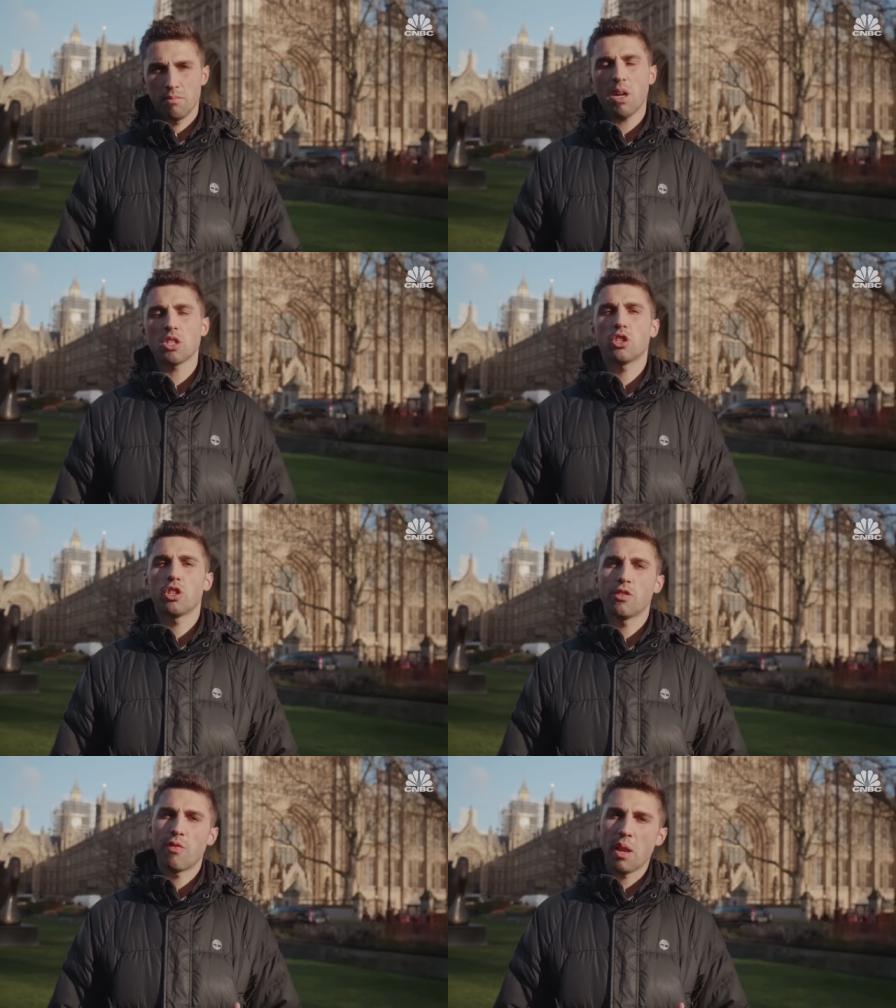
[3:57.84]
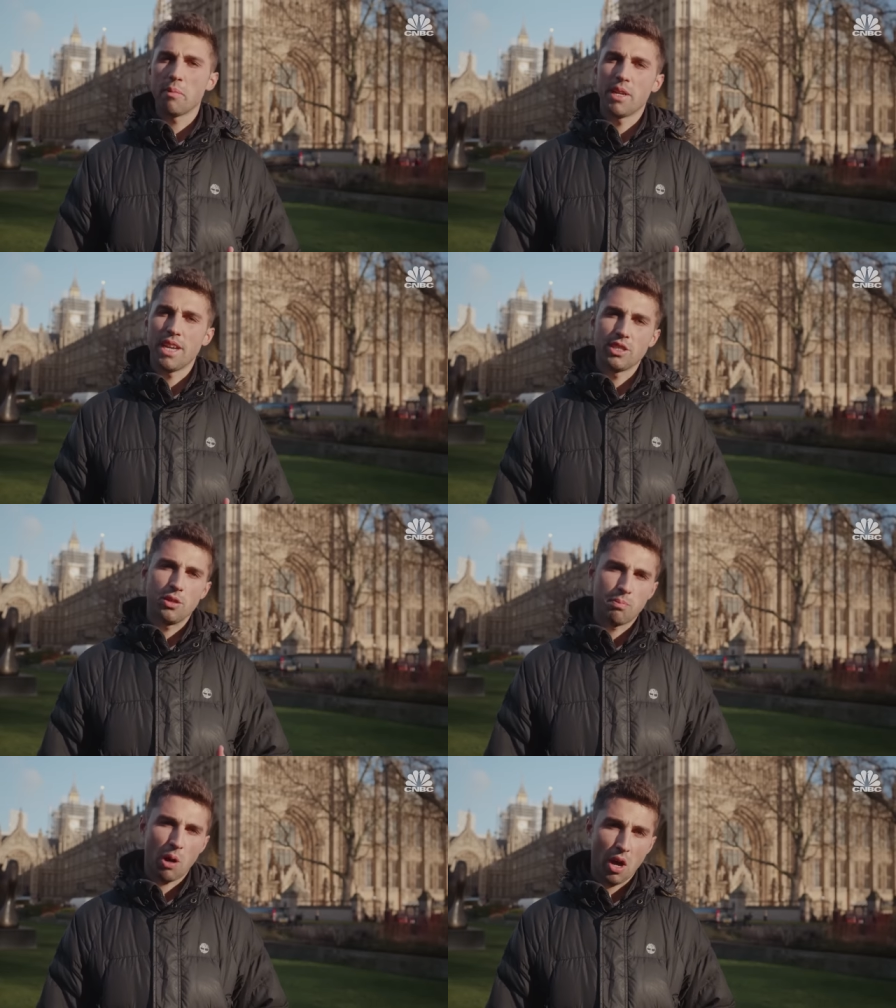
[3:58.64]
Much of the development in
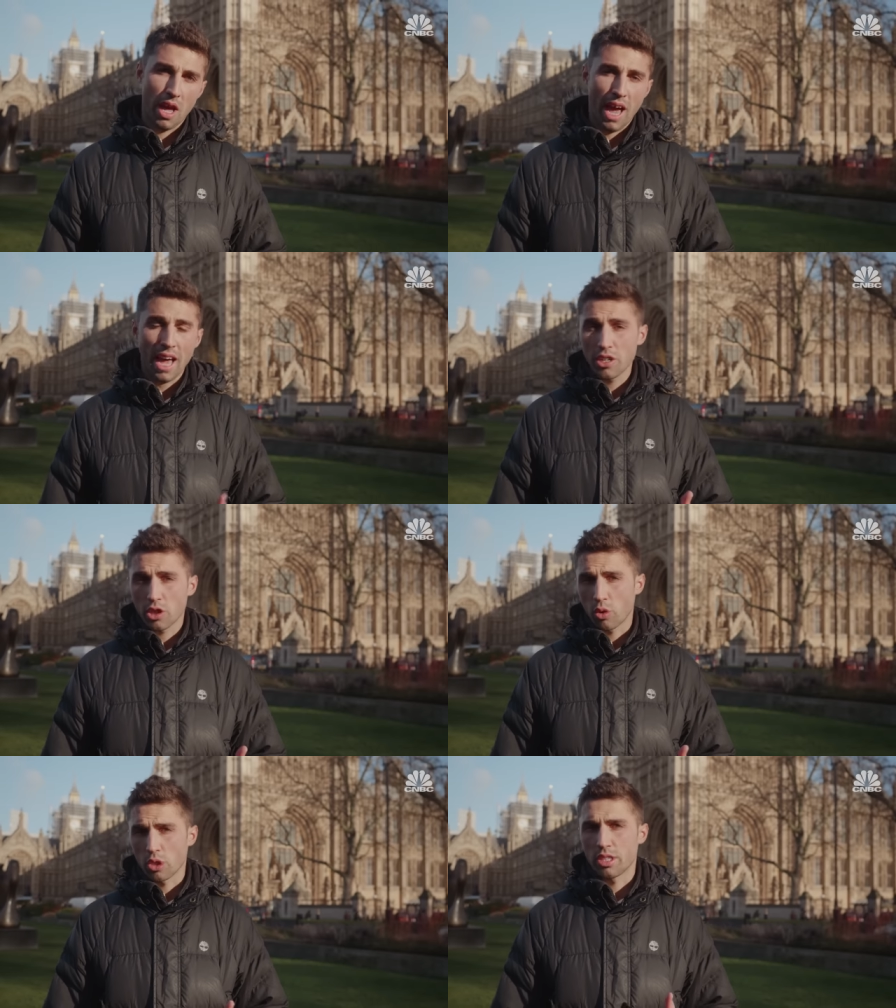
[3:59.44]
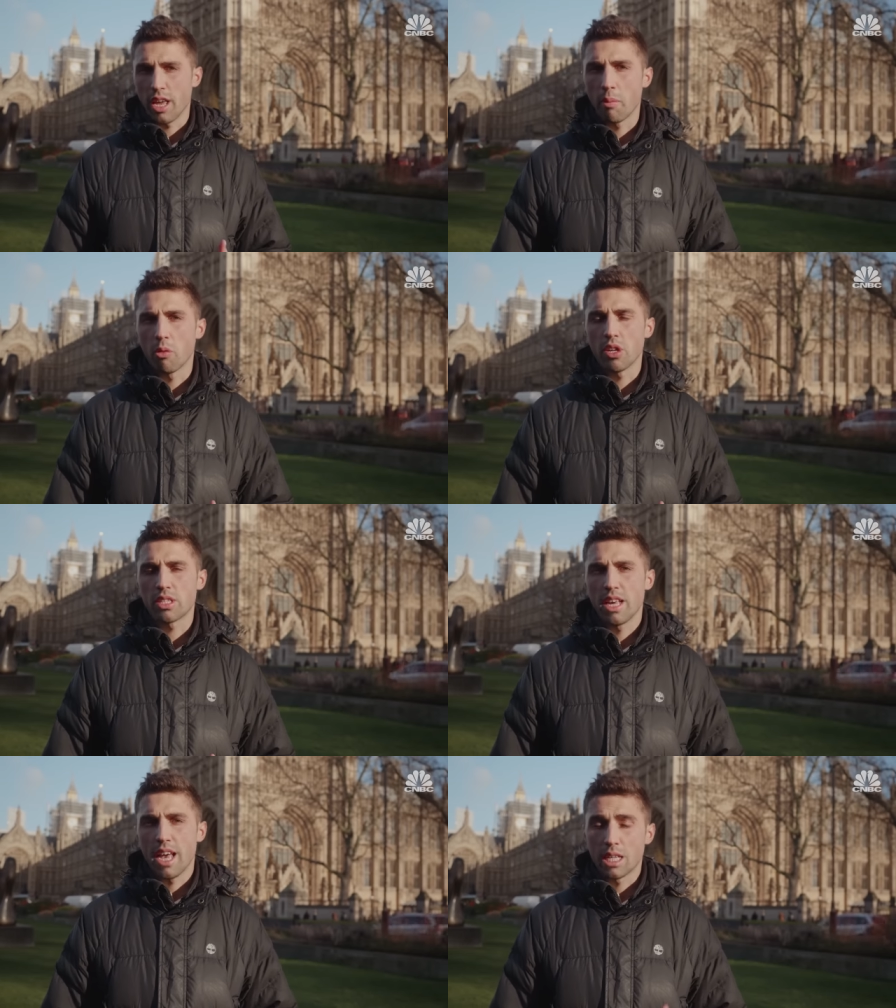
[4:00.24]
Dubai and across the
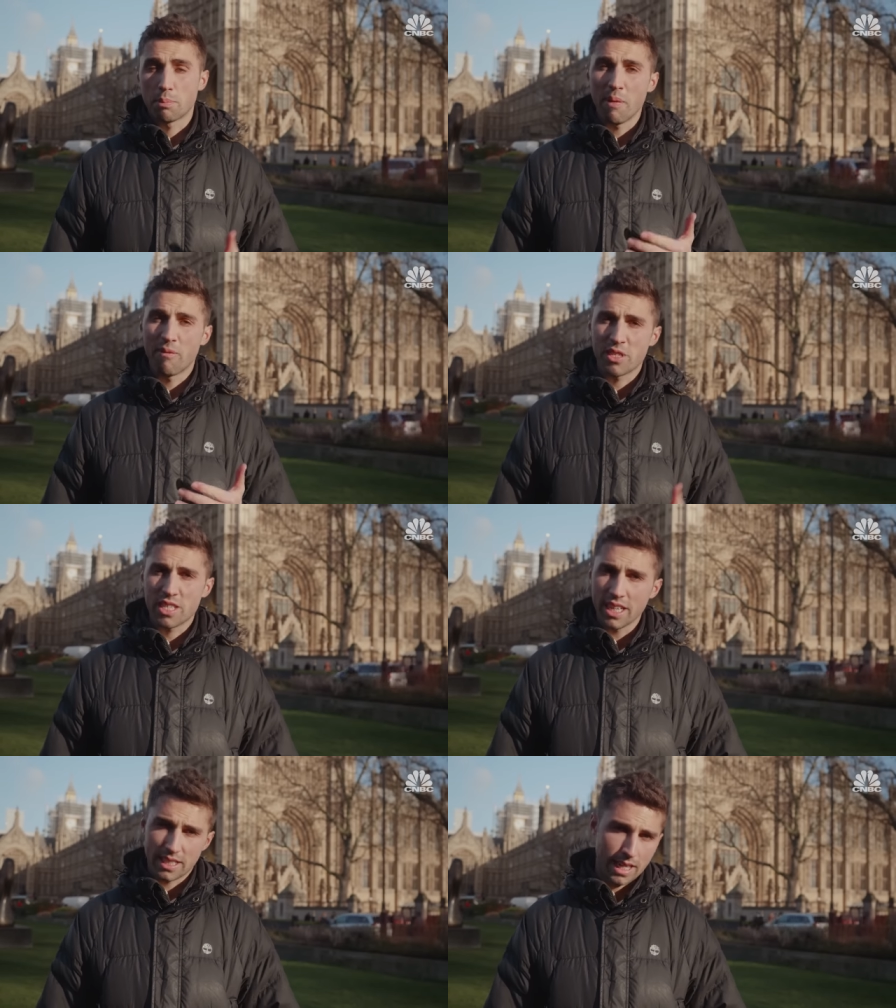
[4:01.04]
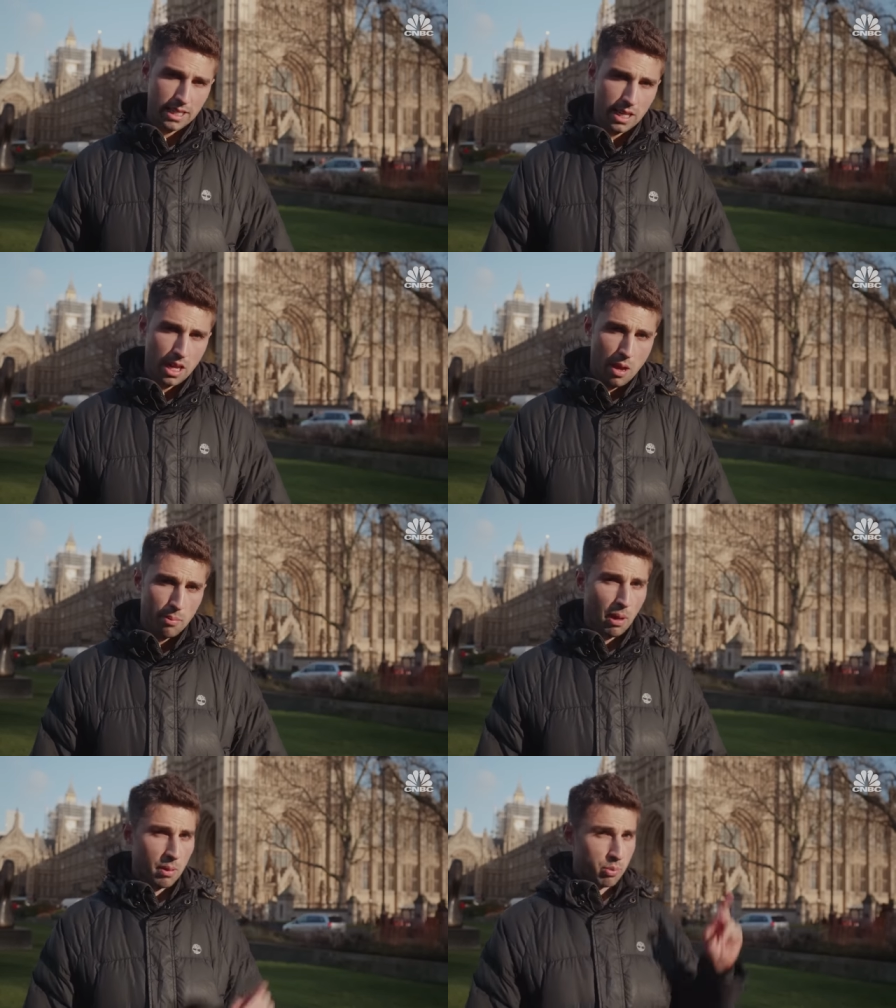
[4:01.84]
Emirates has been facilitated
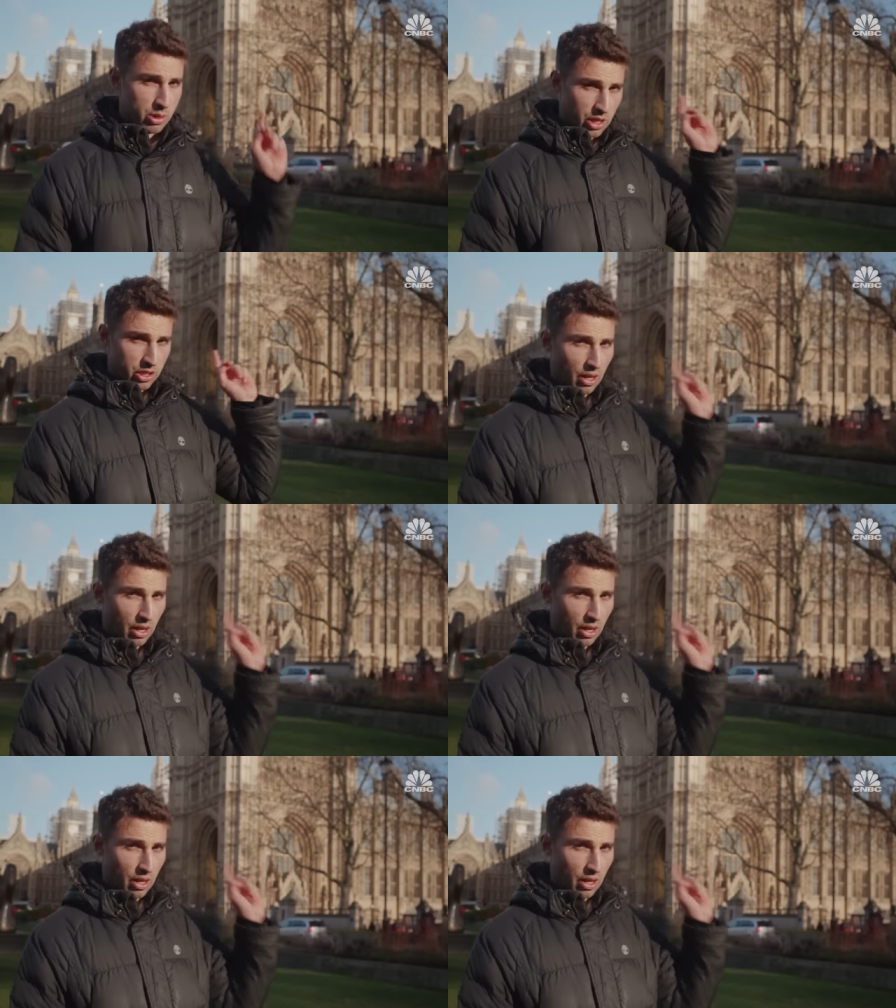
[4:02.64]
by the British